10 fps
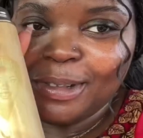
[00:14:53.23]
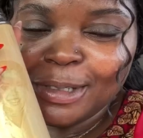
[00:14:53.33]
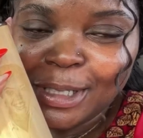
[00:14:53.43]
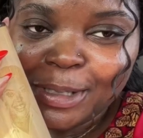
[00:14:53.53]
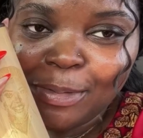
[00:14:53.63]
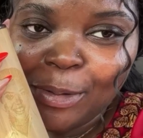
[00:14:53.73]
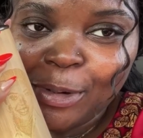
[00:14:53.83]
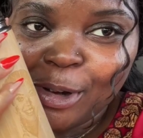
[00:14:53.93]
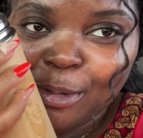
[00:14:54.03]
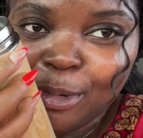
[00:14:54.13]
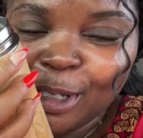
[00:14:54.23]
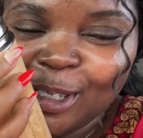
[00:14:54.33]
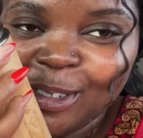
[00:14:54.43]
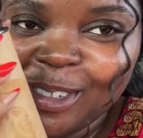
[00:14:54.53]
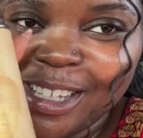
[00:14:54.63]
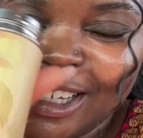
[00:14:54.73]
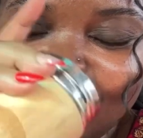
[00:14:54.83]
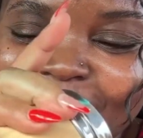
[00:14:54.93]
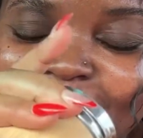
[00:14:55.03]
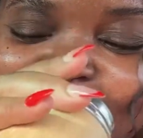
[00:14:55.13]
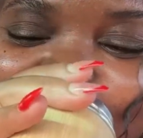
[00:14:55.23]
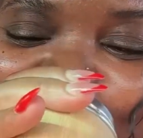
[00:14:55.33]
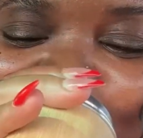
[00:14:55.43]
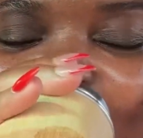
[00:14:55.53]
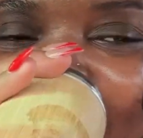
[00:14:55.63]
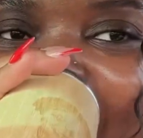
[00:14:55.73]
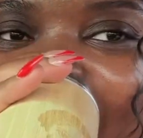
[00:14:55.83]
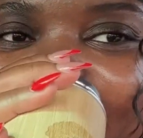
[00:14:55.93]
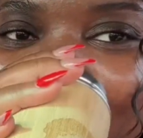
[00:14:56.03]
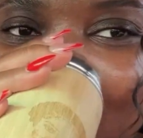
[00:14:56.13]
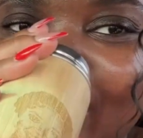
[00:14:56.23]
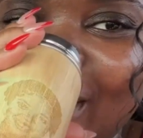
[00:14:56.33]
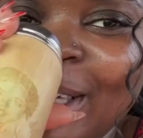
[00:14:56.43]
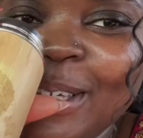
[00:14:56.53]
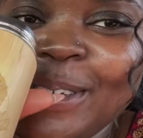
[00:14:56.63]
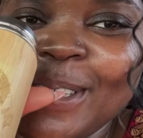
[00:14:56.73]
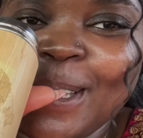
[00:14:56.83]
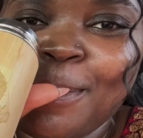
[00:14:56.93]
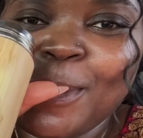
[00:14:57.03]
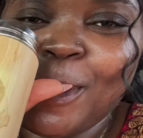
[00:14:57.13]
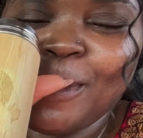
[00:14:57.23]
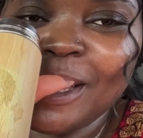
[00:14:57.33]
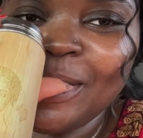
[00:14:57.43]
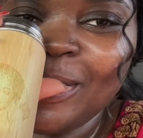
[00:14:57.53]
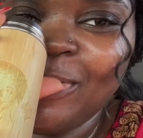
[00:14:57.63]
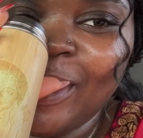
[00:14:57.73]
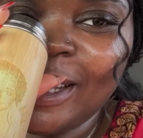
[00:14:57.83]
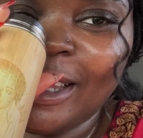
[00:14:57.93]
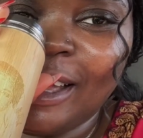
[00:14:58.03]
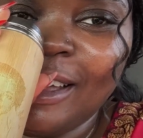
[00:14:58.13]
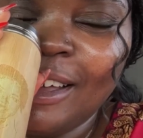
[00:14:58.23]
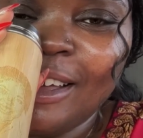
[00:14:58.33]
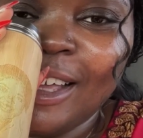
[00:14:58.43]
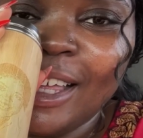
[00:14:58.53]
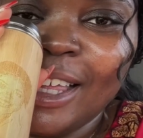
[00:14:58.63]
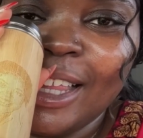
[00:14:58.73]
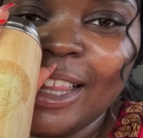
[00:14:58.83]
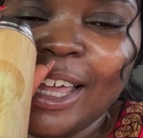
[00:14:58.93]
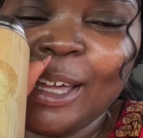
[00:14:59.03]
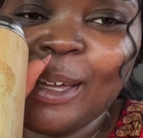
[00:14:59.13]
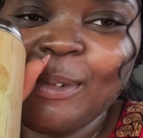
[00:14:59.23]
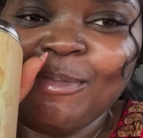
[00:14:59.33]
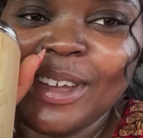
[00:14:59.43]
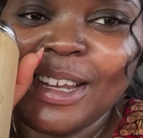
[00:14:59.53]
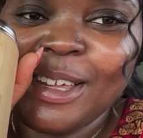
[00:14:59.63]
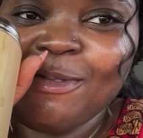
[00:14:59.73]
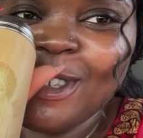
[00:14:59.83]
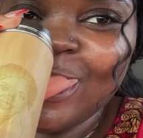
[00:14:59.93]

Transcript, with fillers: launched my water bottle. Like, it's so flipping cute. I'm so obsessed with the fact that, like, my name is